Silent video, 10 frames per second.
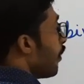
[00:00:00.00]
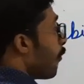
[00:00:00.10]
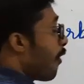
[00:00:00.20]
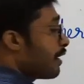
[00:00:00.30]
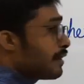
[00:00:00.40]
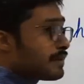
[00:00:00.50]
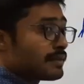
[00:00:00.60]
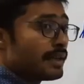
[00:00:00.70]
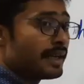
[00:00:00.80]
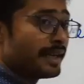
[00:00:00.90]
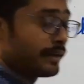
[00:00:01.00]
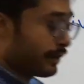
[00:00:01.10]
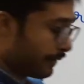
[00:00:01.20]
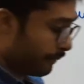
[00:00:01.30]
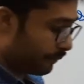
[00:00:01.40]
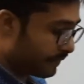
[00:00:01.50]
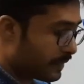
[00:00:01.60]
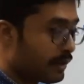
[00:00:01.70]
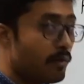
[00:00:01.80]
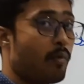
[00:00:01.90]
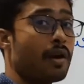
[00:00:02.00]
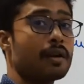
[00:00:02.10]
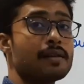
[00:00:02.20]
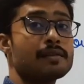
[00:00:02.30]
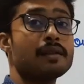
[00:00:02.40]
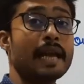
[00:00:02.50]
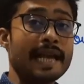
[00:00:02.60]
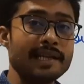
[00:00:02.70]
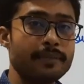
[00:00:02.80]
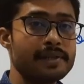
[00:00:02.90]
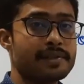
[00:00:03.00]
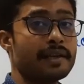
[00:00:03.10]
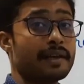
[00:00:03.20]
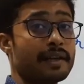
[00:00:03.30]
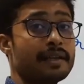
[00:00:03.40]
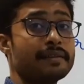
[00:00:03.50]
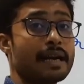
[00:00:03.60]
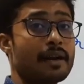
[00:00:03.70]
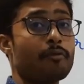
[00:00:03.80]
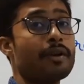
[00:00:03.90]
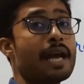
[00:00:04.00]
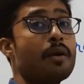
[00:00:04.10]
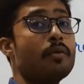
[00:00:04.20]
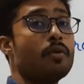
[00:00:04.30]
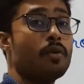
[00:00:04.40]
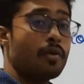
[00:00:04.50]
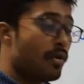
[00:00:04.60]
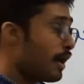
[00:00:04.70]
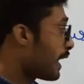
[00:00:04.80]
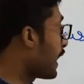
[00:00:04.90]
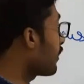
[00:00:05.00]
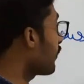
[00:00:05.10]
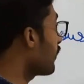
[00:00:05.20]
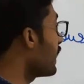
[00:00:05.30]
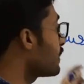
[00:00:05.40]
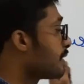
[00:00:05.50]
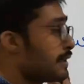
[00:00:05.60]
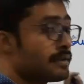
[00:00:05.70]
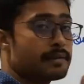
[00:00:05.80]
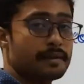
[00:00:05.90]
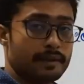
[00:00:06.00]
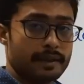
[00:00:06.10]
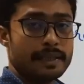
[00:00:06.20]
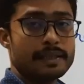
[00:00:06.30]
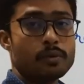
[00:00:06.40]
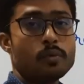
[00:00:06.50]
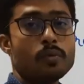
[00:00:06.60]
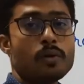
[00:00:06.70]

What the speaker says: what does they eat? What does the animals eat? In that we have categorized this into